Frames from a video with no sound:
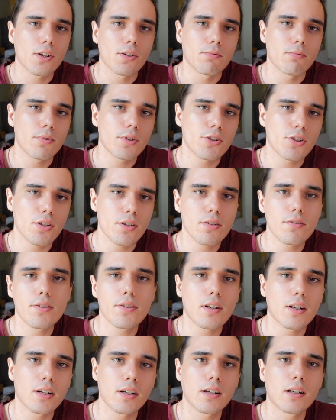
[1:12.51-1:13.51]
which is
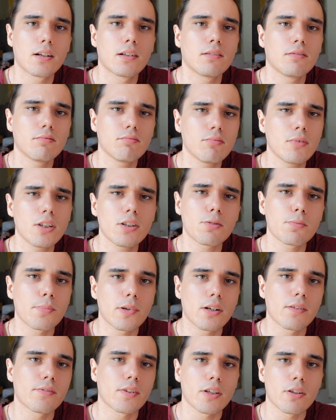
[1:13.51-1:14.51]
a little
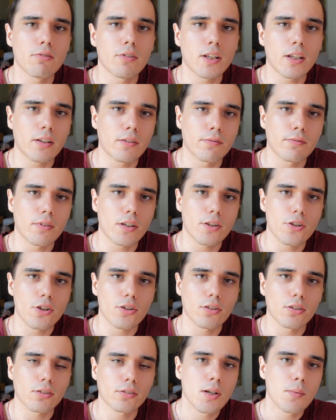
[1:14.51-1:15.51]
bit of a unique
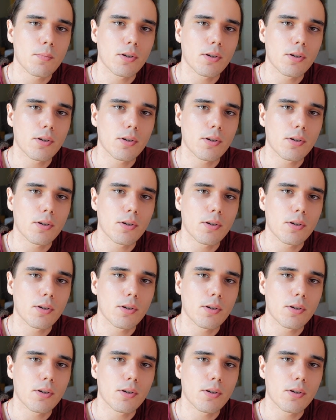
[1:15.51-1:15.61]
feature.